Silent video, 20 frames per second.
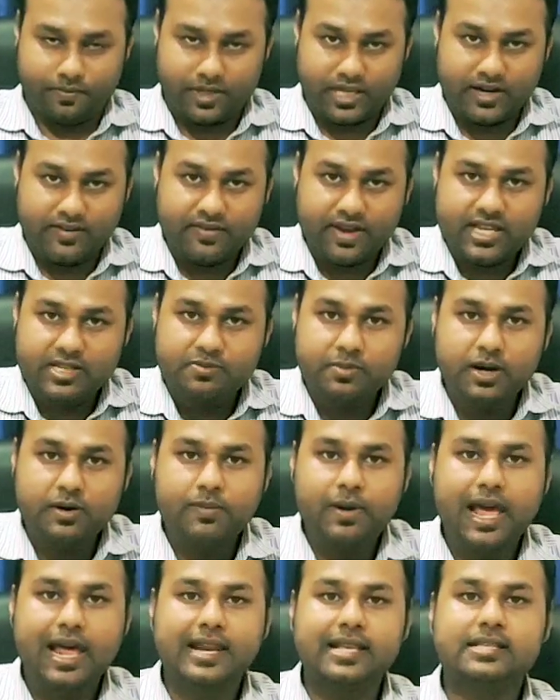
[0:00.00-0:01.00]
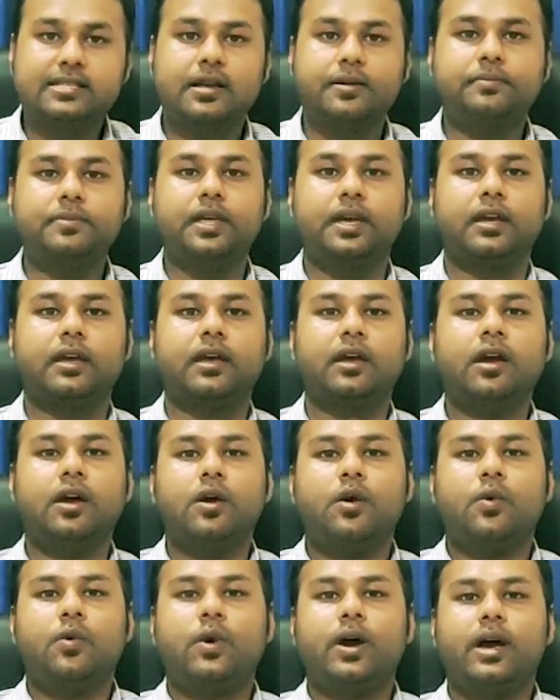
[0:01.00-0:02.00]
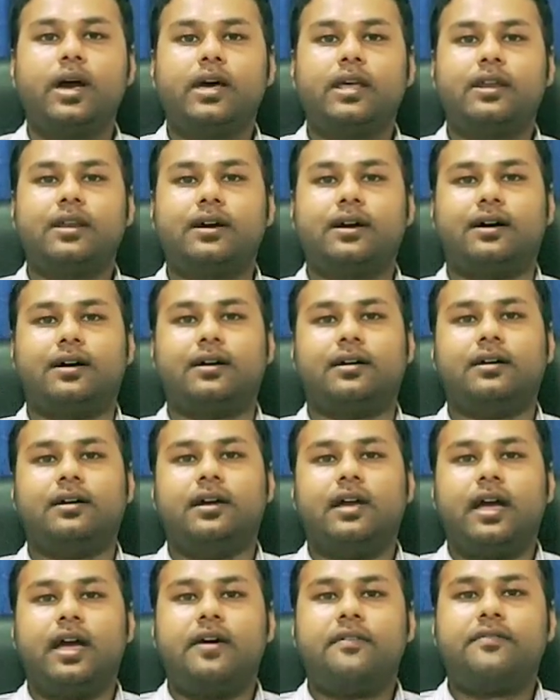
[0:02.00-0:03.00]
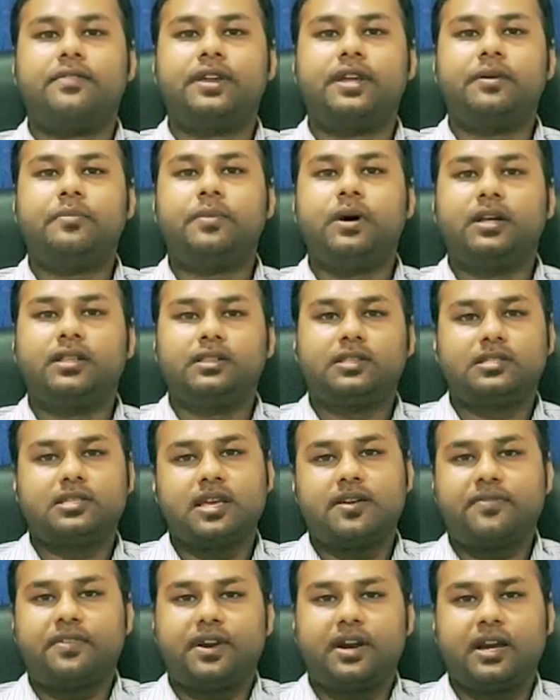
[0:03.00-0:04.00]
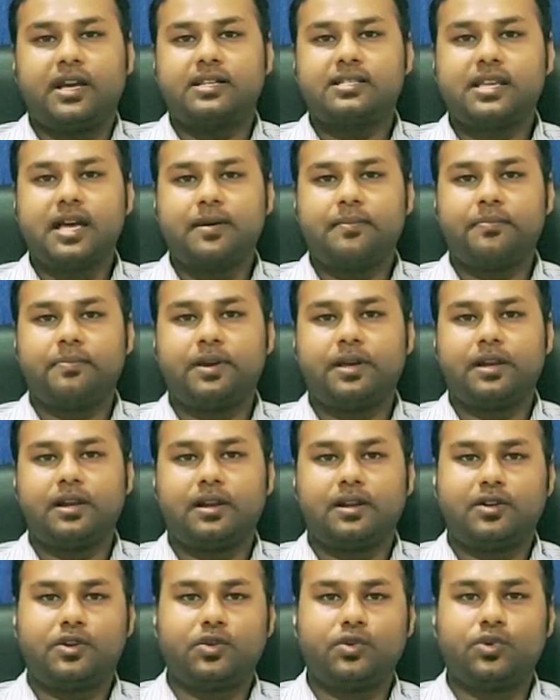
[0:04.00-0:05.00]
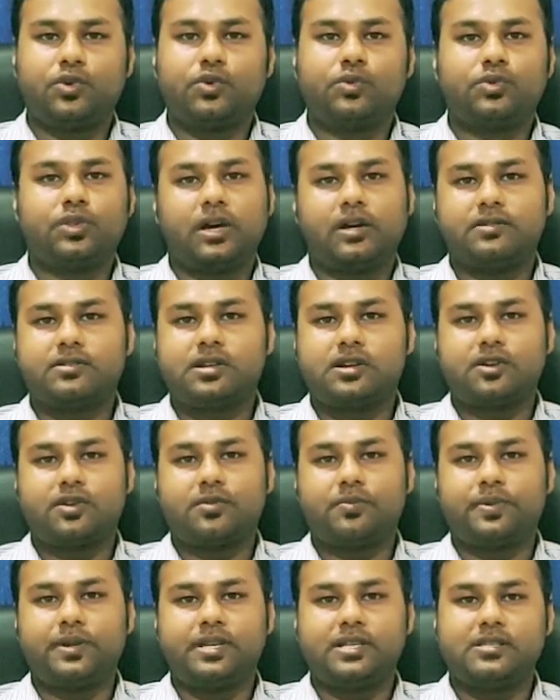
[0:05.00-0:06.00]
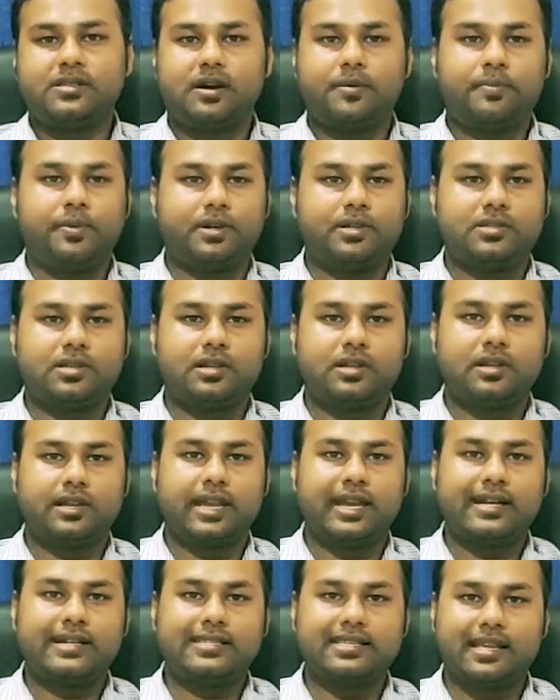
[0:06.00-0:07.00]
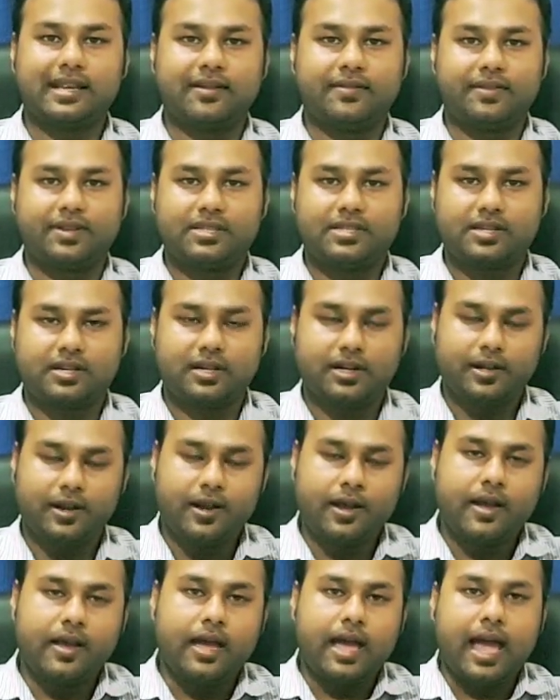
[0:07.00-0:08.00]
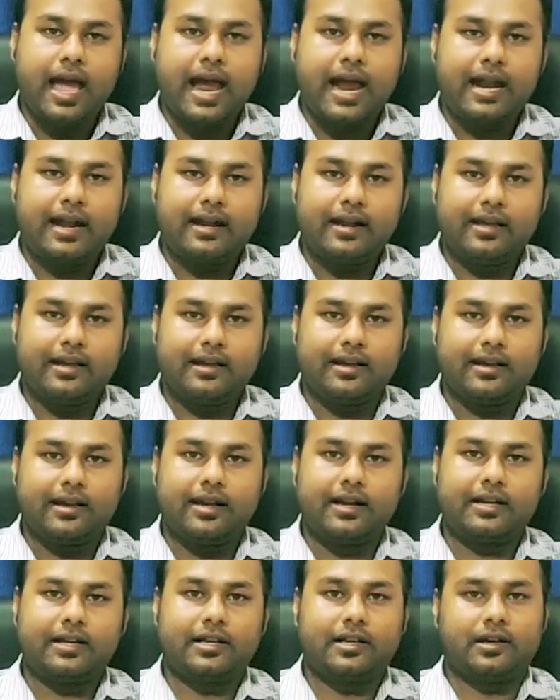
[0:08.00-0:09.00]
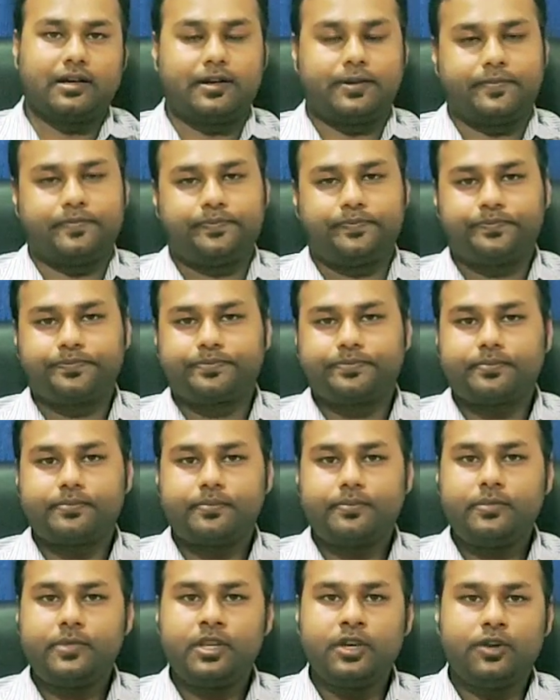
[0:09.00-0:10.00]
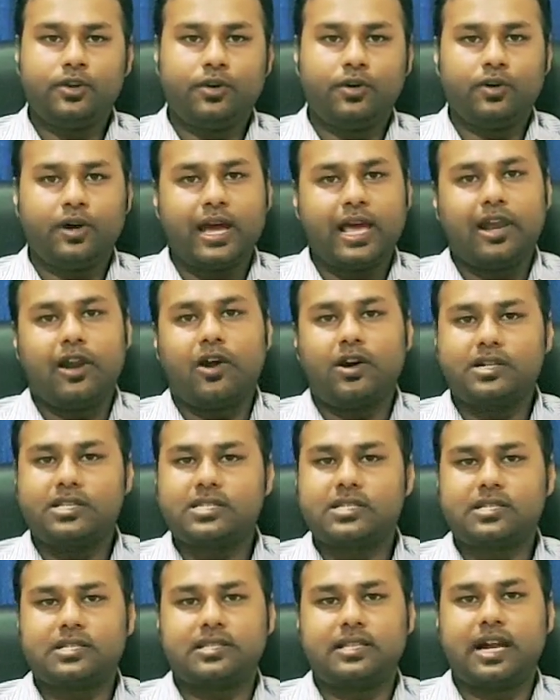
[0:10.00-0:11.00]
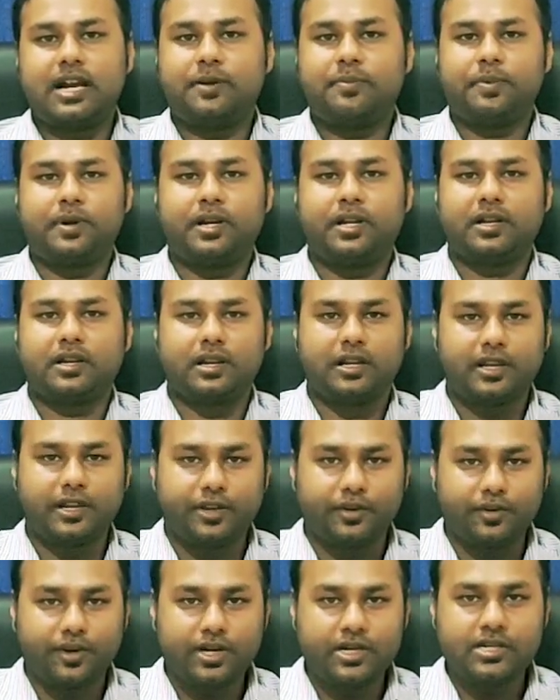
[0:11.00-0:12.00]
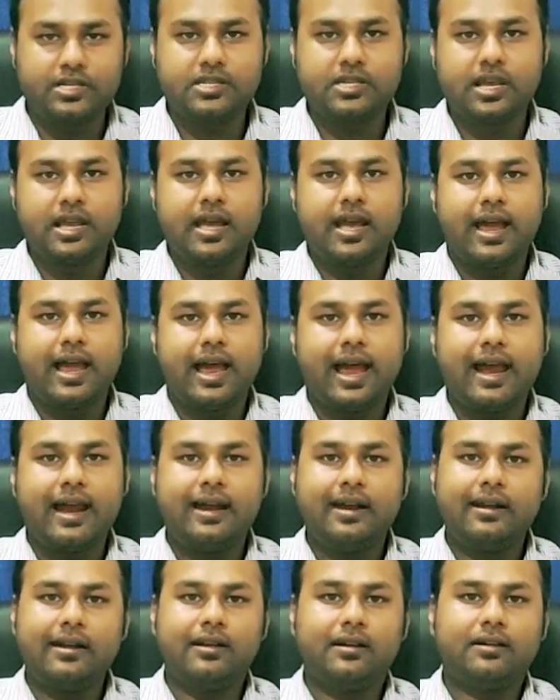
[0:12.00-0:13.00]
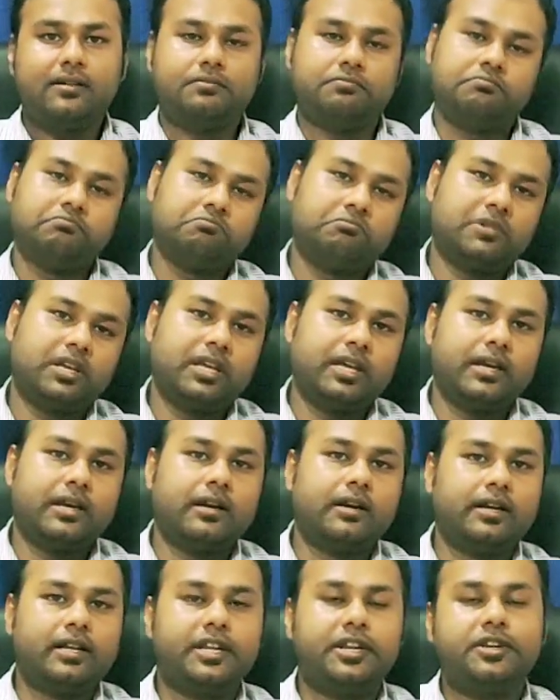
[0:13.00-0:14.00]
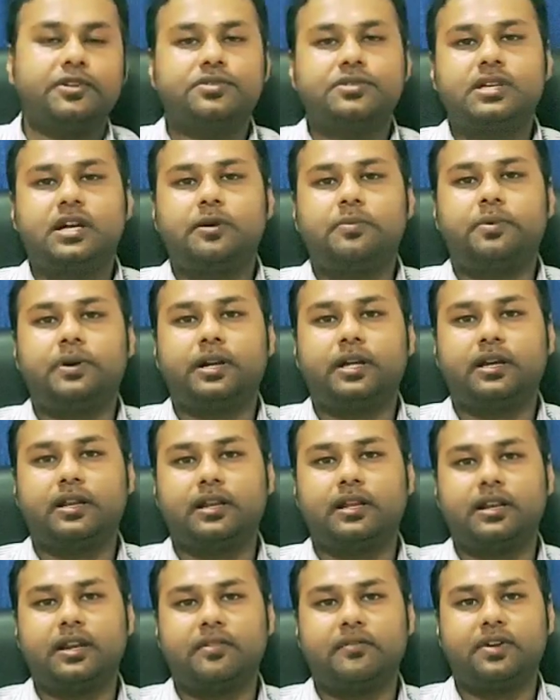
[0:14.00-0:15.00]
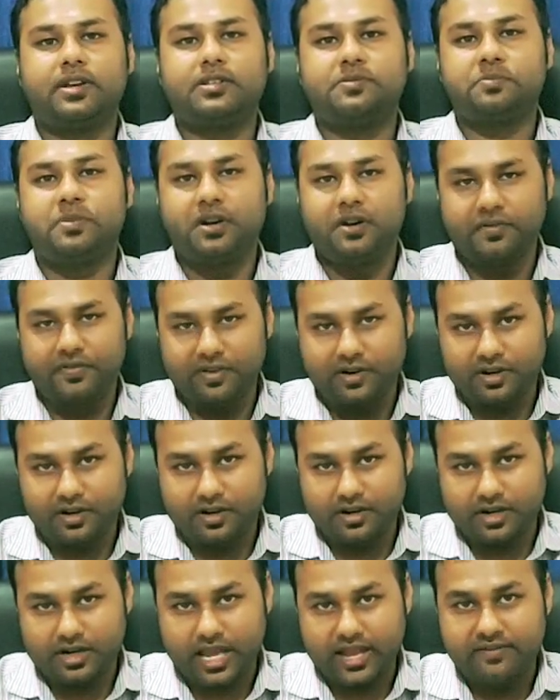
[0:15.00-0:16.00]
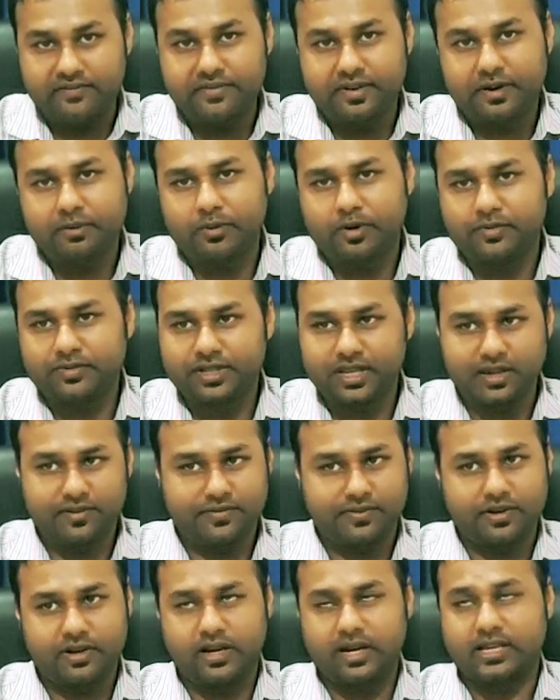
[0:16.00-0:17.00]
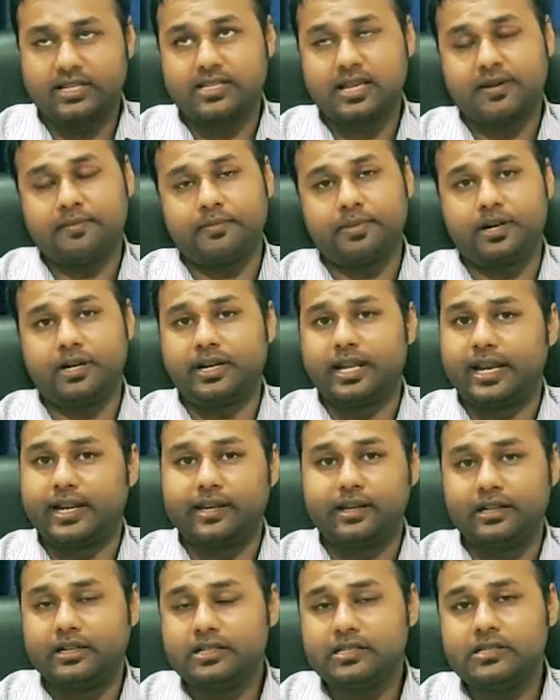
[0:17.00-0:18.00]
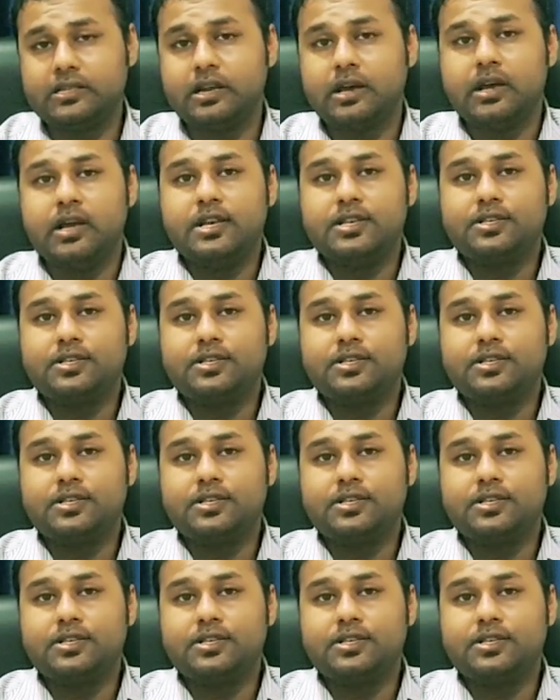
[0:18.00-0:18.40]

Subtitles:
investment plan is something where every month, say for an example, 2,000 rupees a person gets invested, and allots that particular units, and he continues that particular investment for a time frame of, say for an example, 10 years.